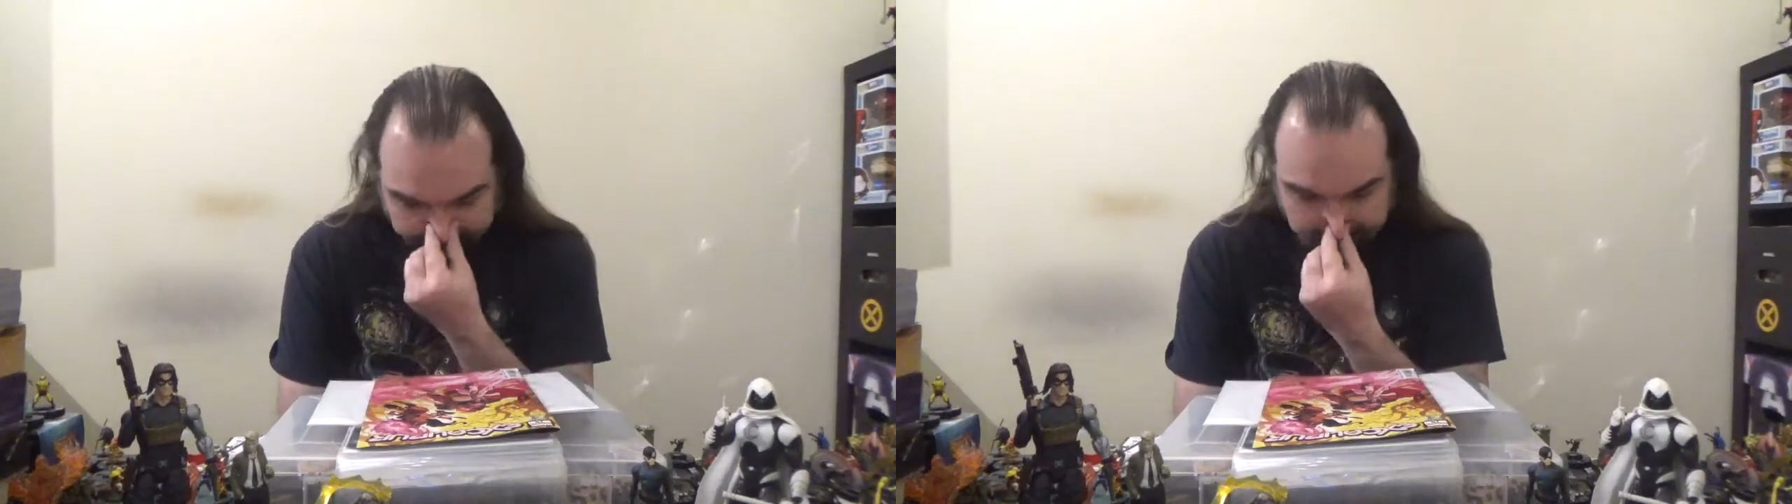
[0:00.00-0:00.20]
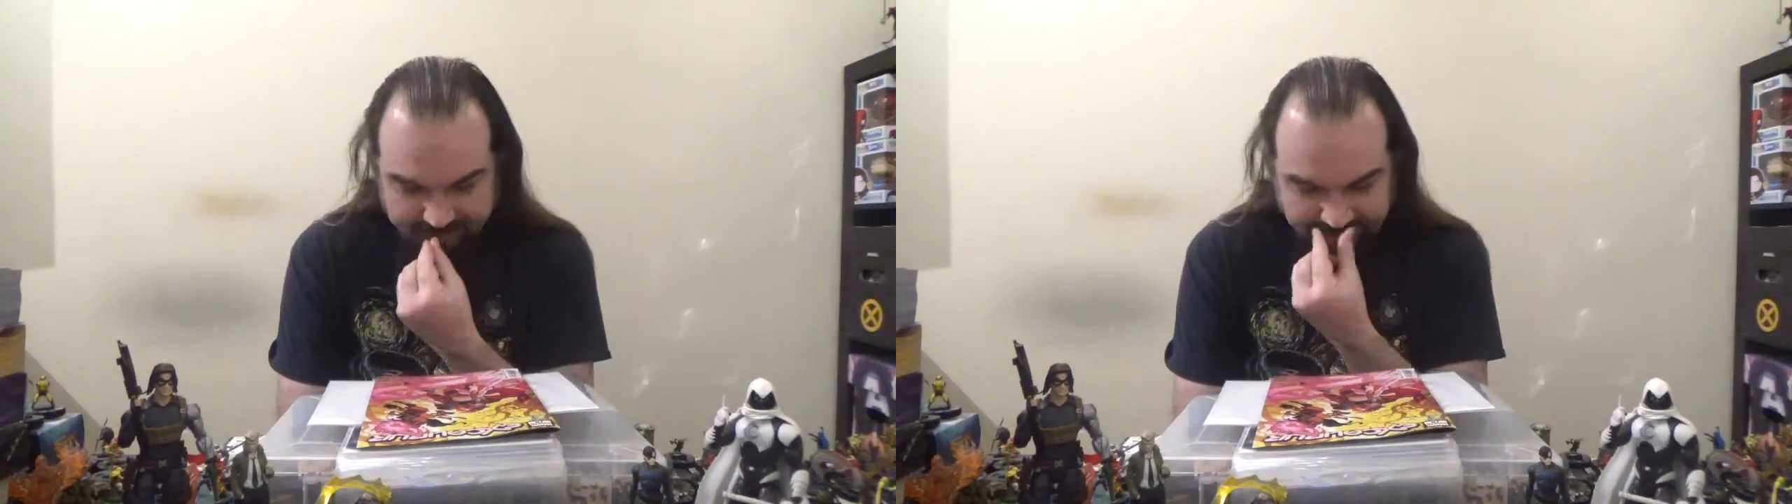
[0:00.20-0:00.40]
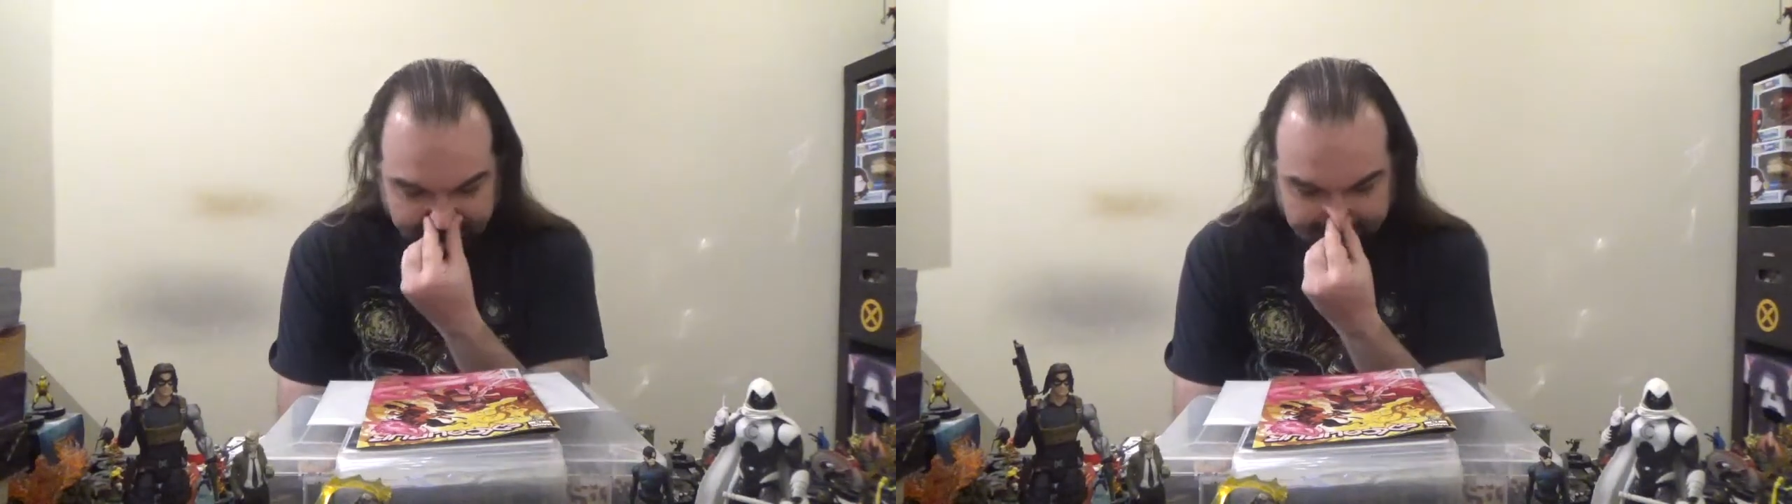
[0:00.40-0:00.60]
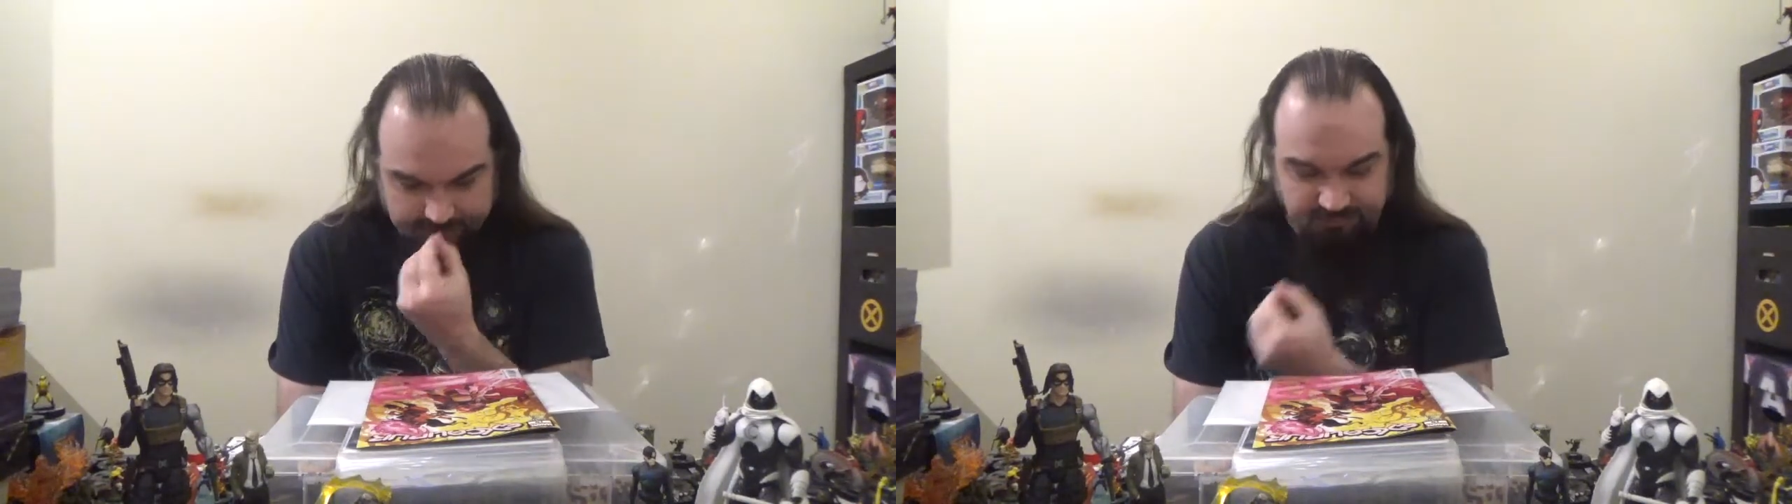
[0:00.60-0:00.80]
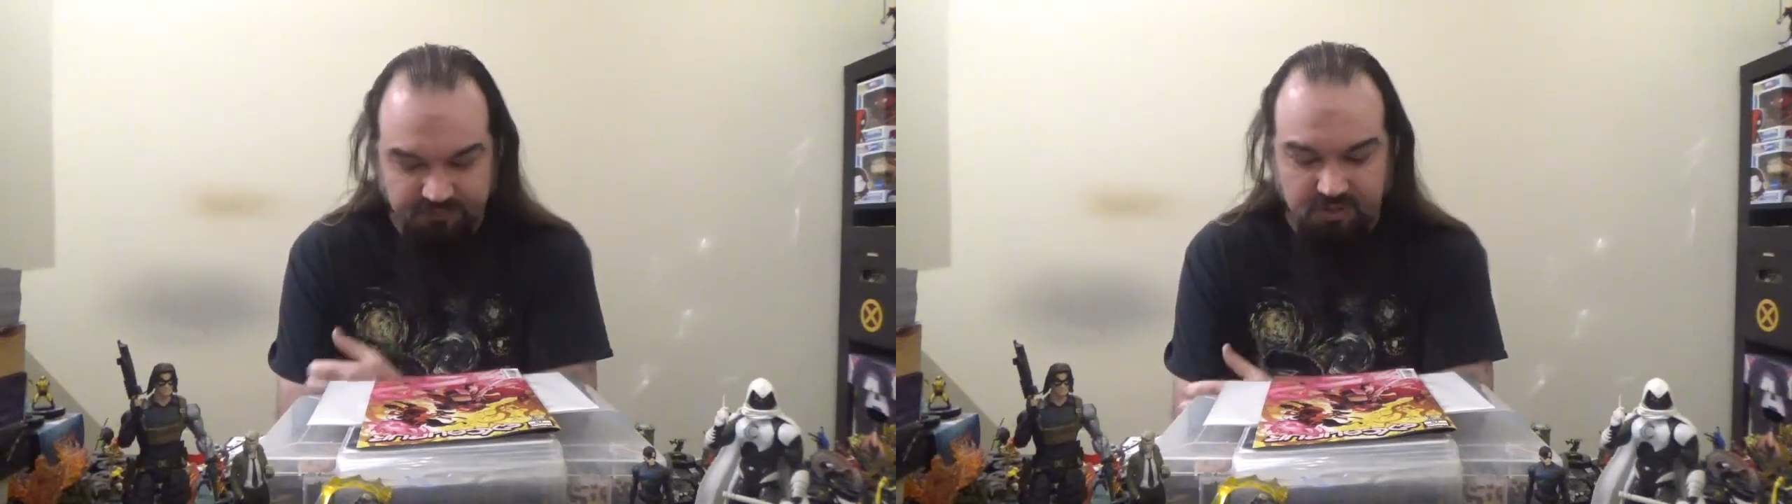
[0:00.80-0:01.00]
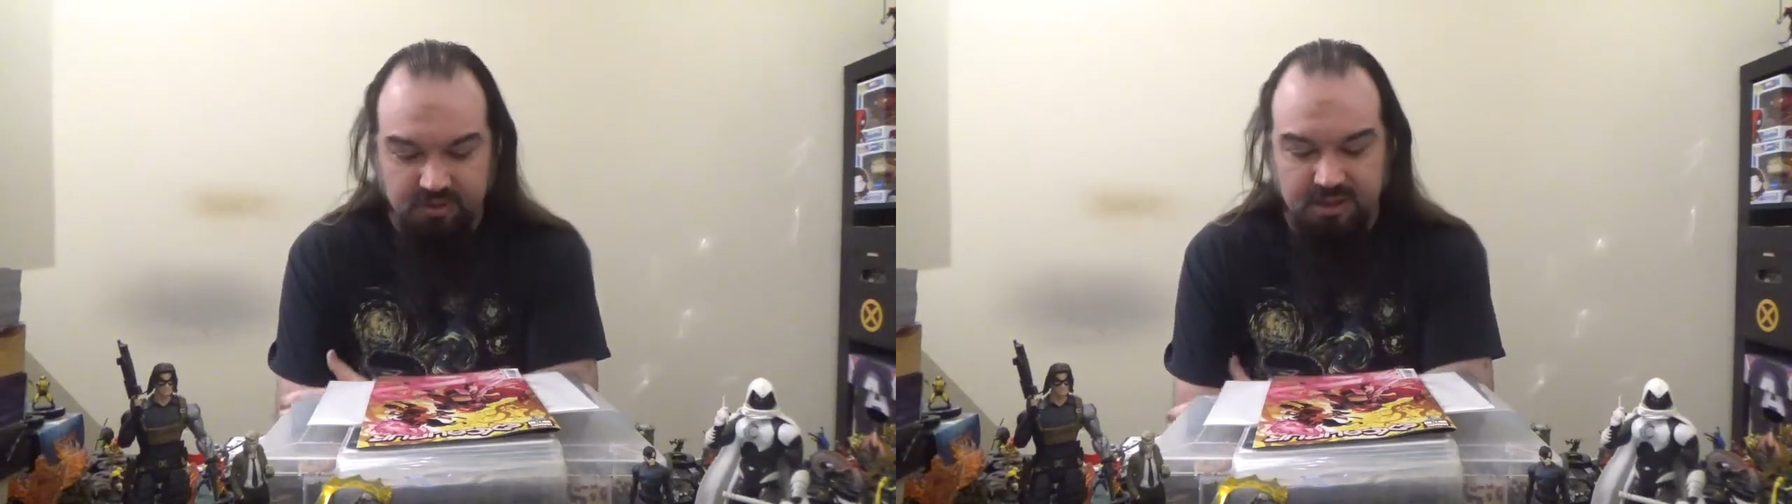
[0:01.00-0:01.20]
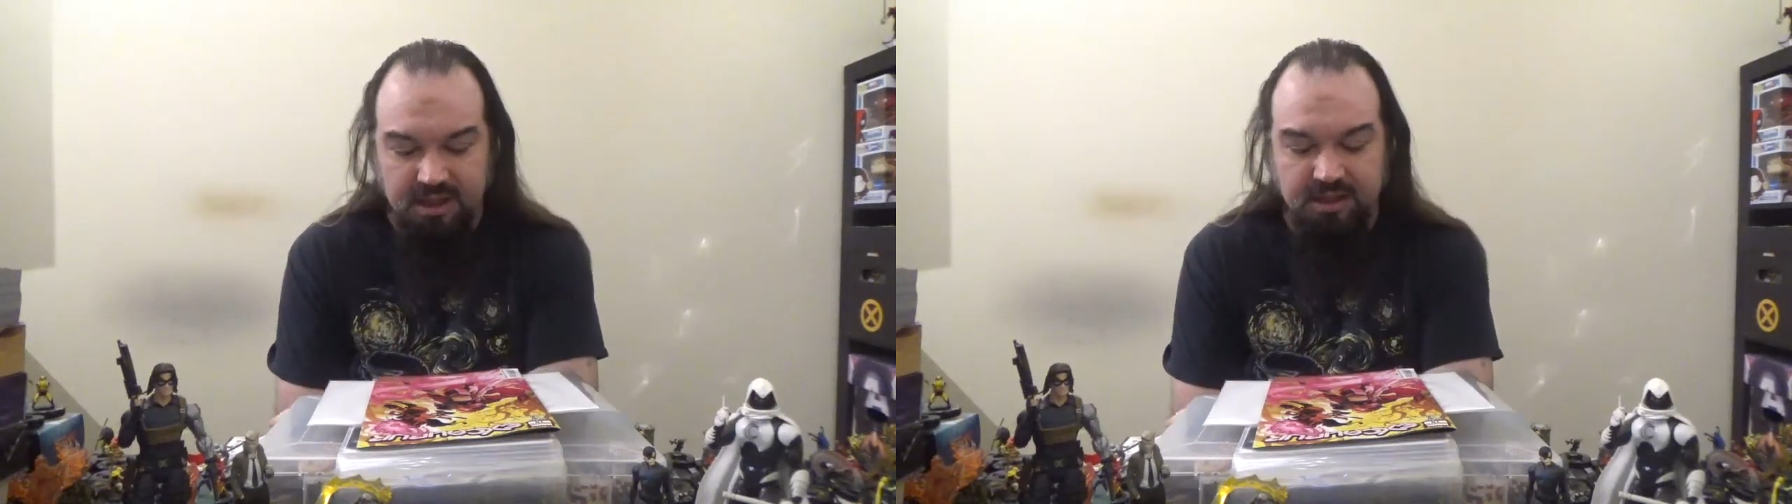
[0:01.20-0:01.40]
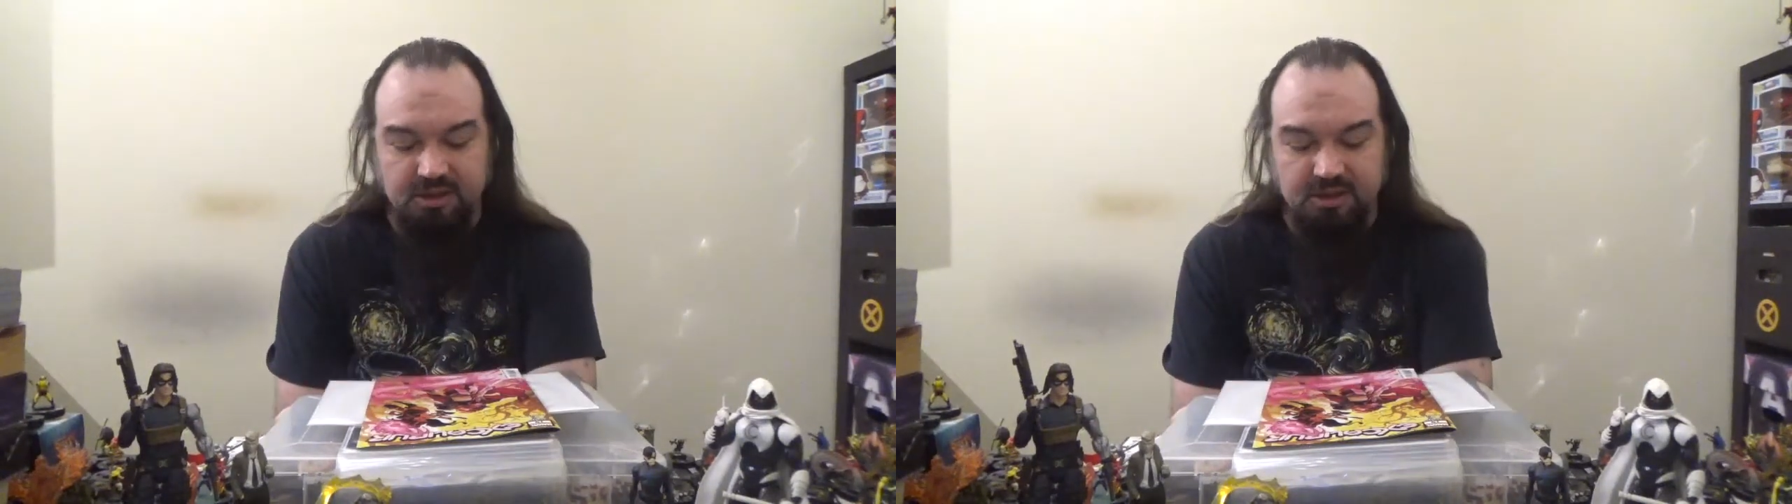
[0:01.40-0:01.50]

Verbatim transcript: attacked some of her